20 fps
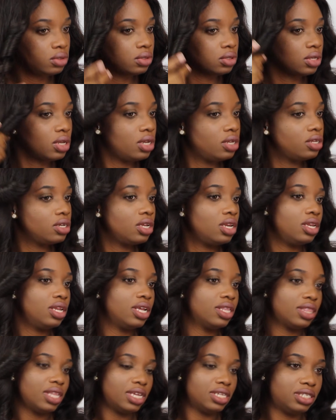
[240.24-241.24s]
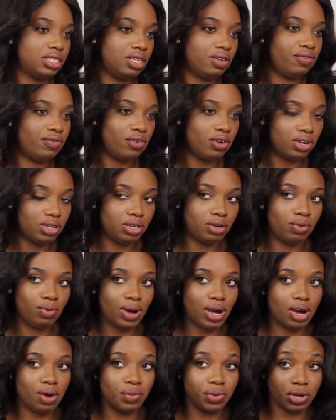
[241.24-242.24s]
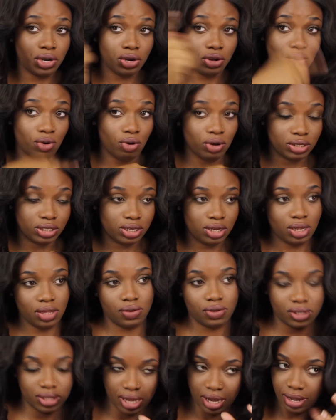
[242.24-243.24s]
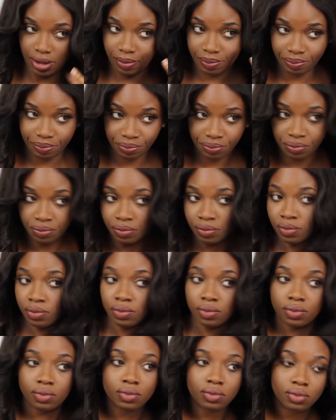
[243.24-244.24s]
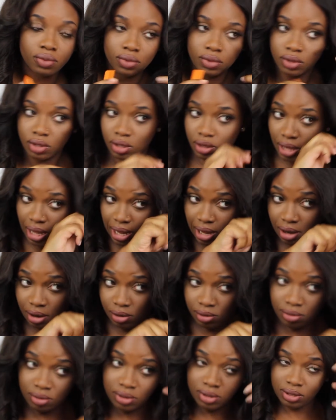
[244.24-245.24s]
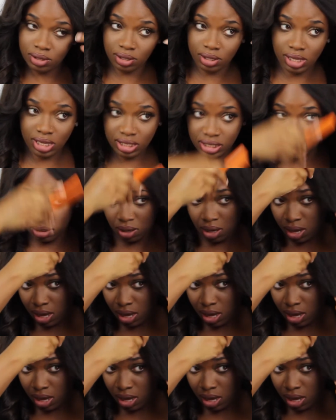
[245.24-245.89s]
Okay, you're going to let that sit for a little while. We're going to go on to the other side. Now, this